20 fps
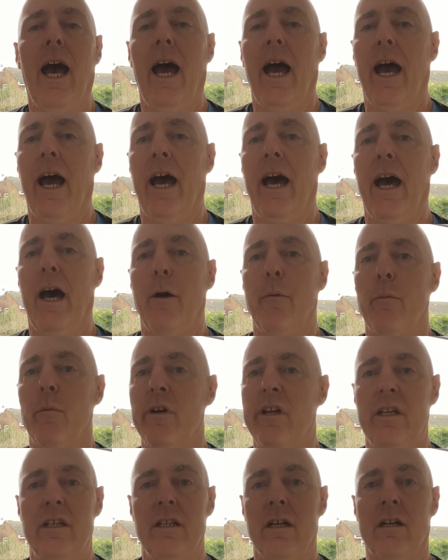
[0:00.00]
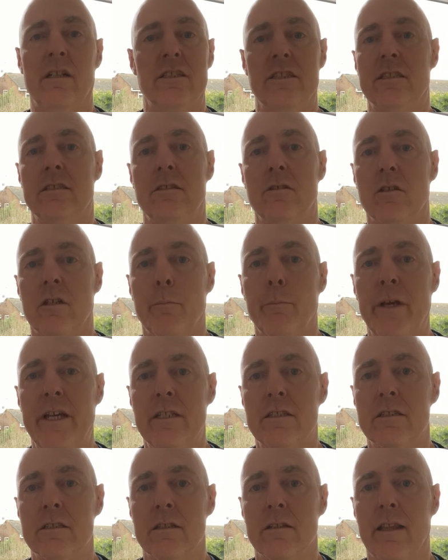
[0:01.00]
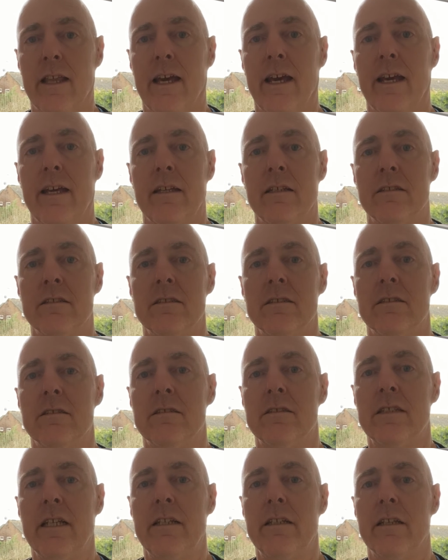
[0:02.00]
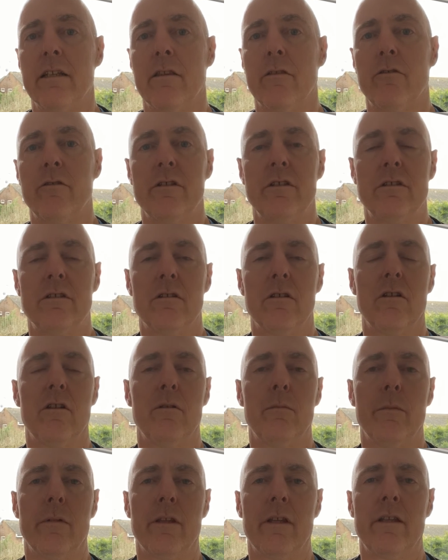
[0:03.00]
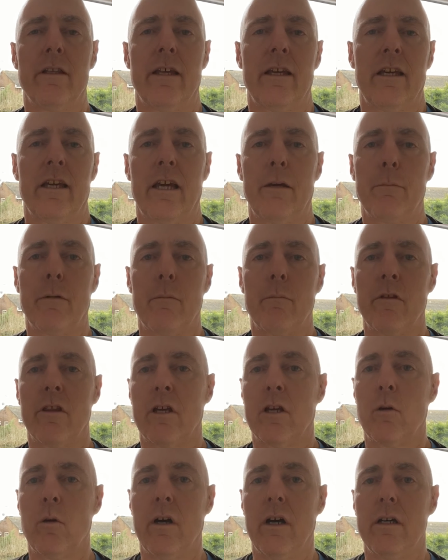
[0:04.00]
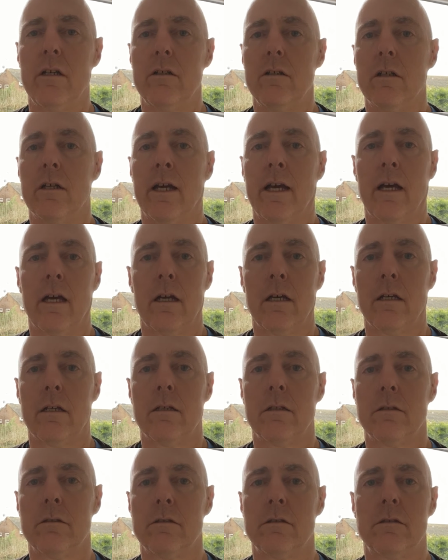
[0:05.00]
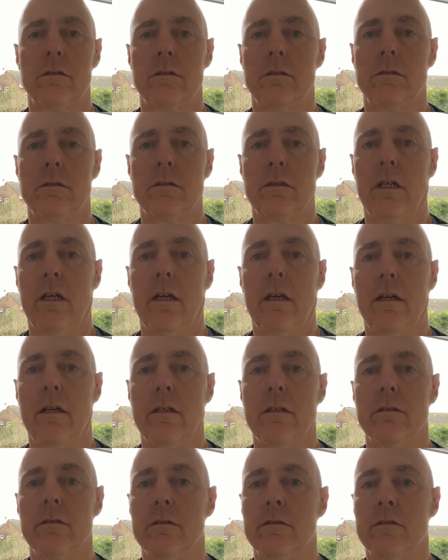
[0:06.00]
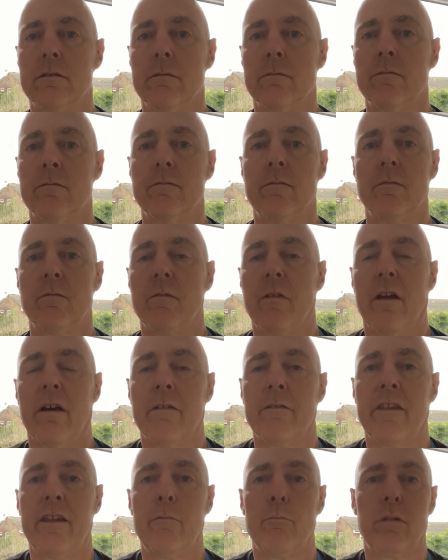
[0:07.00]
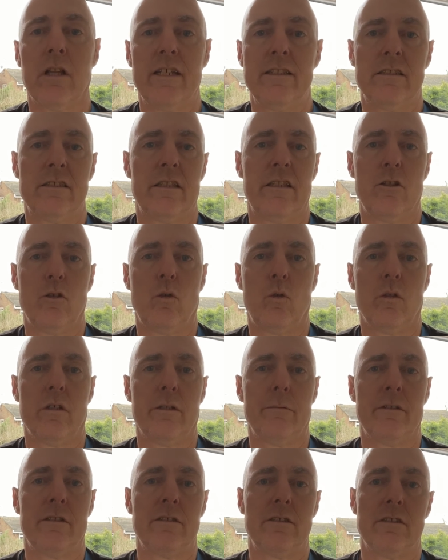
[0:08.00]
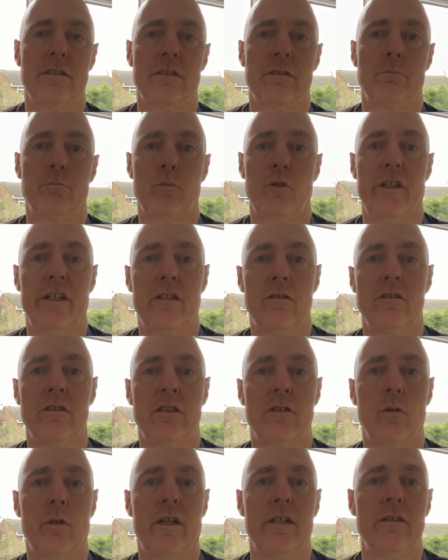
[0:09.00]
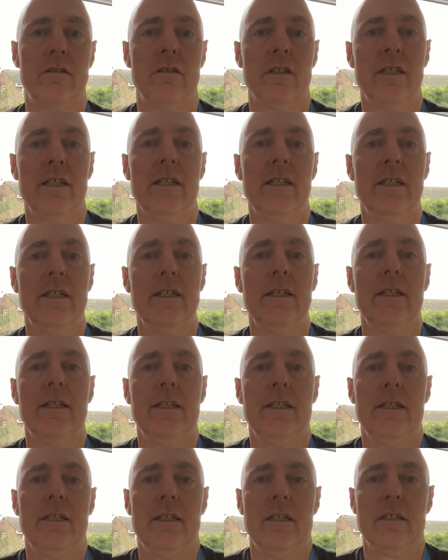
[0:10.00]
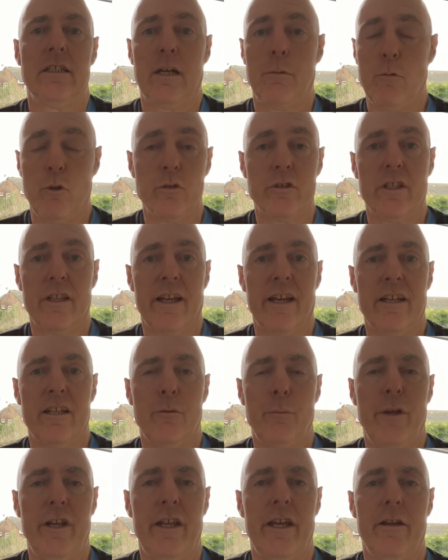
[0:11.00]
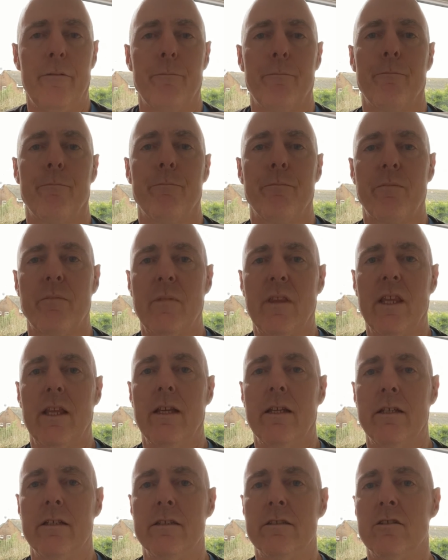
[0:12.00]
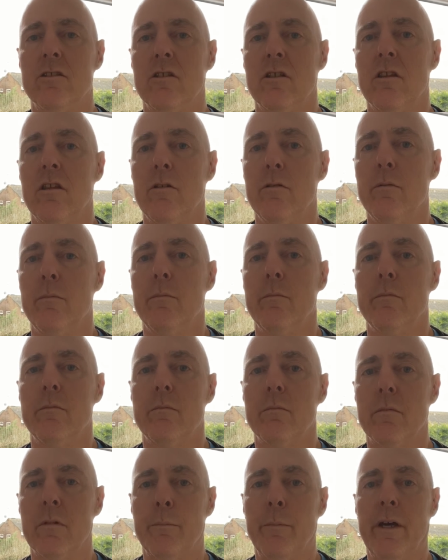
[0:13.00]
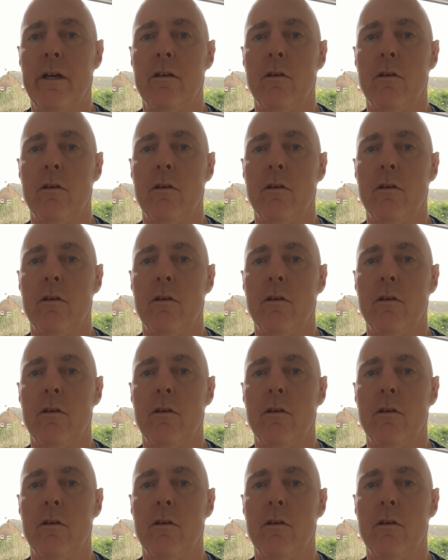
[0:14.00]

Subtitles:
I just took a picture of that and sent it through to them, and then they came up with a quote, and sort of I then placed the order because it was a pretty good quote. Come on to that in a minute. It took them about a